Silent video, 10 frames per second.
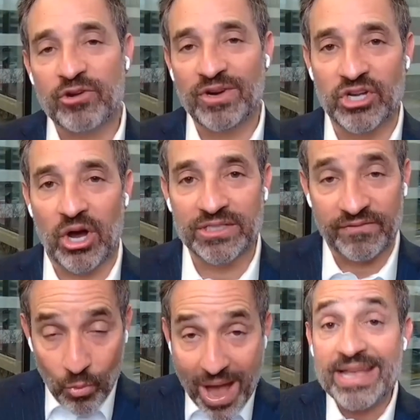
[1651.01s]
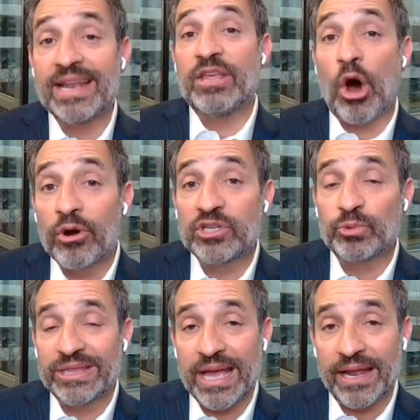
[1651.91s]
result of awakening the artist
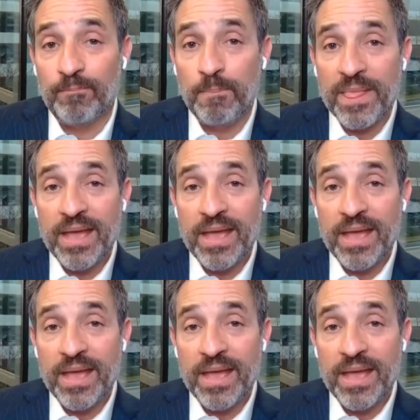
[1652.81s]
within